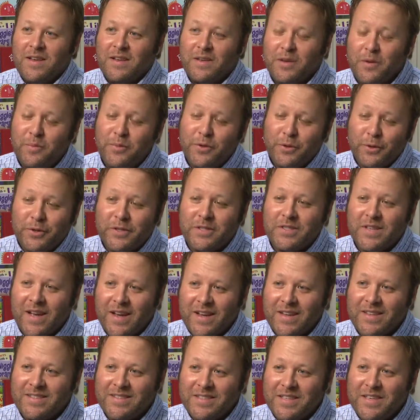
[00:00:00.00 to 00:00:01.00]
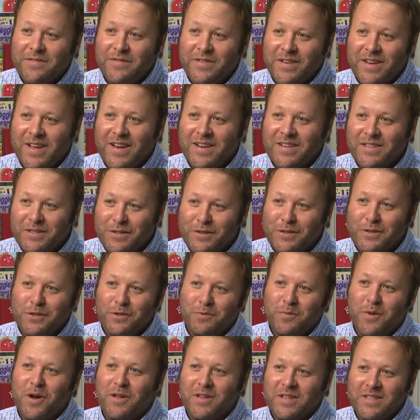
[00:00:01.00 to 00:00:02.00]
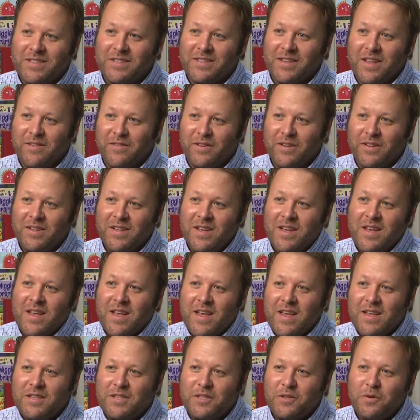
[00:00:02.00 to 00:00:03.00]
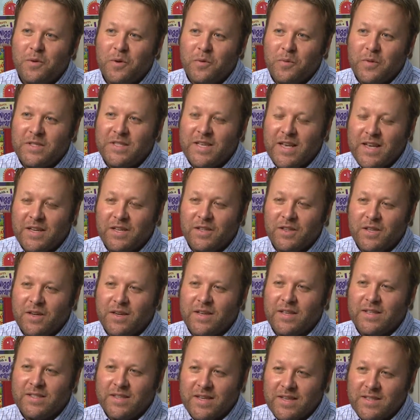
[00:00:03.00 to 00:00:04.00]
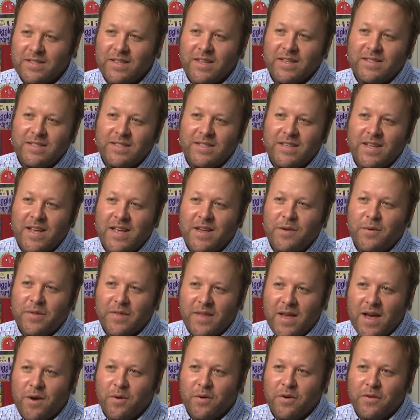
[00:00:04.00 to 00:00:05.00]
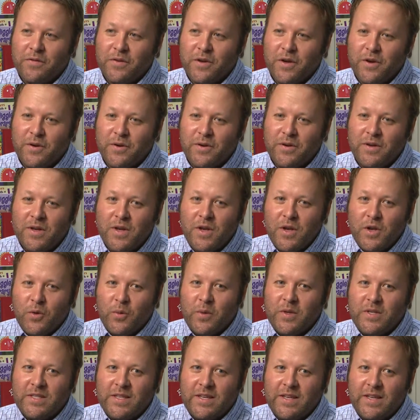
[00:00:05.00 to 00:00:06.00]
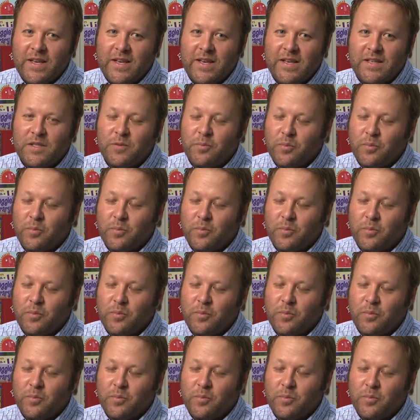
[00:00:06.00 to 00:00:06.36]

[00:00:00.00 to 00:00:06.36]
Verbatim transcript: computer science, even at its smallest level? And so when we take a look at days like today with Hour of Code, we see kids